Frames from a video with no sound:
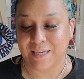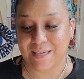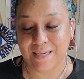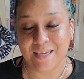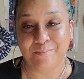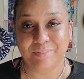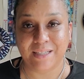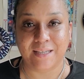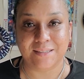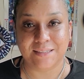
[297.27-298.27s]
keep
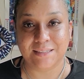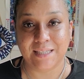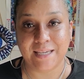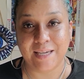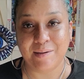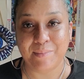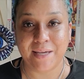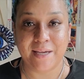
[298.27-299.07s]
that same